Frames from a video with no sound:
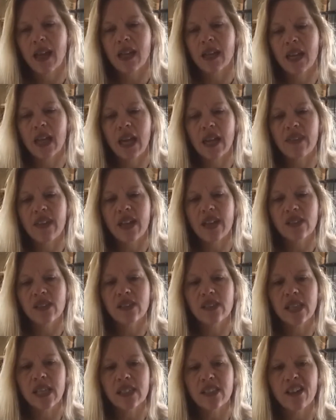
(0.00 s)
And
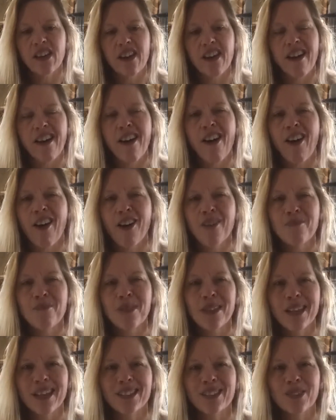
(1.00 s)
that's a hard
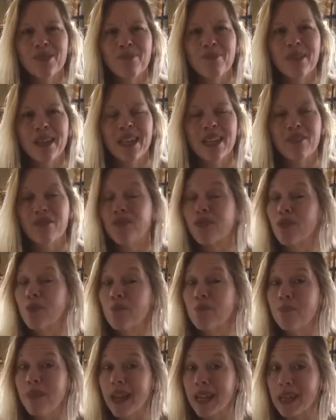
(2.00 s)
place to be in for
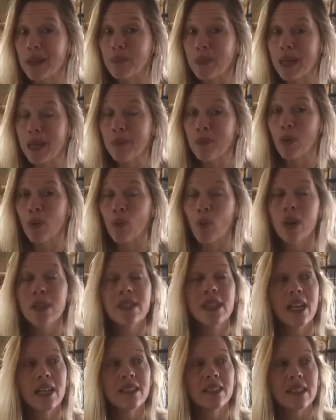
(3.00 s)
many people.
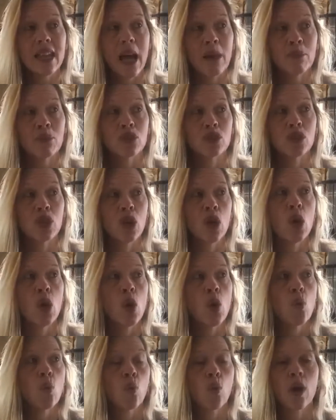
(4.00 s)
Once I established
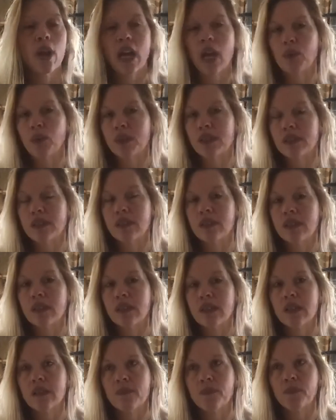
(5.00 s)
what I was
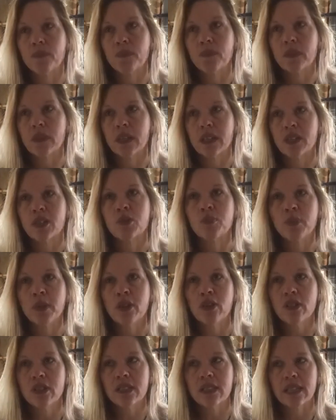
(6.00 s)

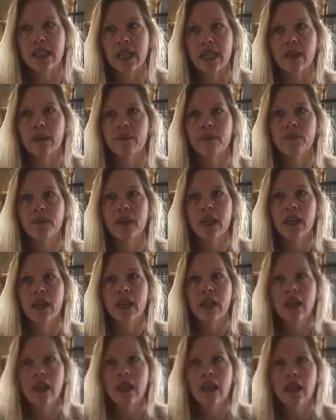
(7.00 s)
experiencing,
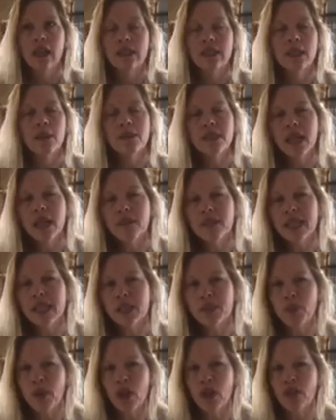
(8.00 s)
and sometimes
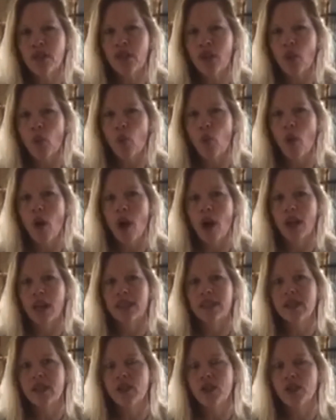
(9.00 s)
that's part of our walk,
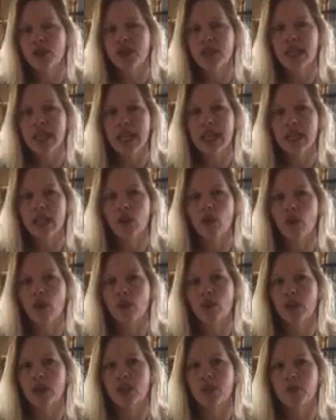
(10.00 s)
is understanding
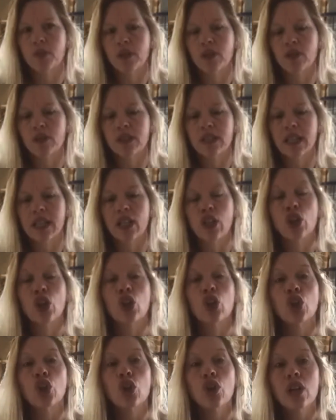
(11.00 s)
what we're experiencing
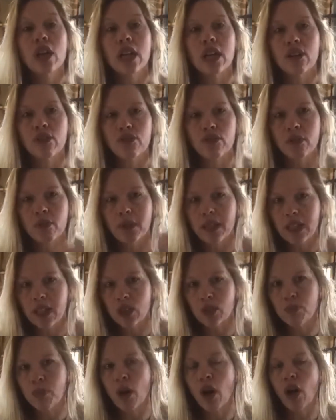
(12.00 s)
and learning from
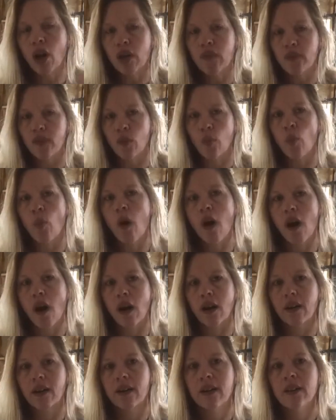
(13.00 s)
each part of the
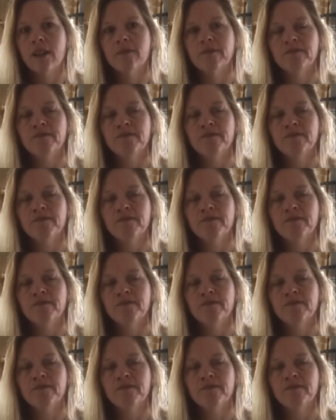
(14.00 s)
walk.